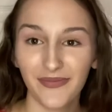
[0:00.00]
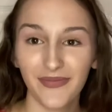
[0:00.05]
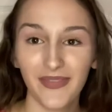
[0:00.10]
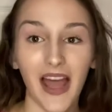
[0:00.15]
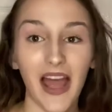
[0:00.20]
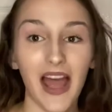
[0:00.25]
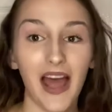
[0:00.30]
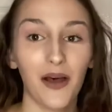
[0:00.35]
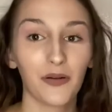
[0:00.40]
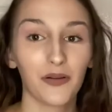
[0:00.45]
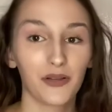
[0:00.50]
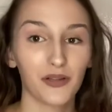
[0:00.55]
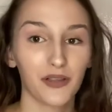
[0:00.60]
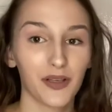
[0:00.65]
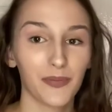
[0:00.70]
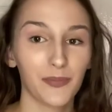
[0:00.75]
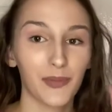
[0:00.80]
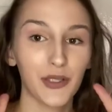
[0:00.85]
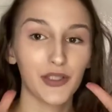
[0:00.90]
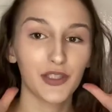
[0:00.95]
I'm going to
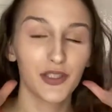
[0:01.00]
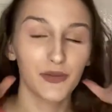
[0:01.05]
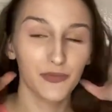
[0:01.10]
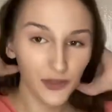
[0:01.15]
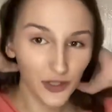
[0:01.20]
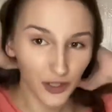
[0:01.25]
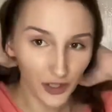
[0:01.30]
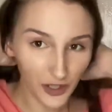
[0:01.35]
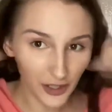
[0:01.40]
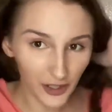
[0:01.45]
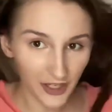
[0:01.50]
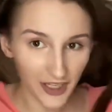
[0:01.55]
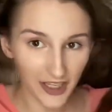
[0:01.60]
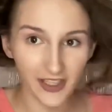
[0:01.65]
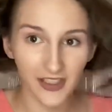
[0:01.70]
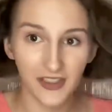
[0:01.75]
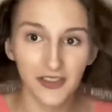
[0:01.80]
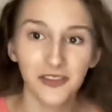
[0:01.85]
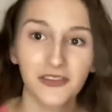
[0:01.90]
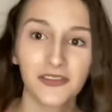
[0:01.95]
put some jewellery
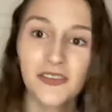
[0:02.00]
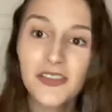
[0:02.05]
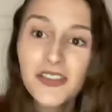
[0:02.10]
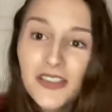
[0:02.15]
in.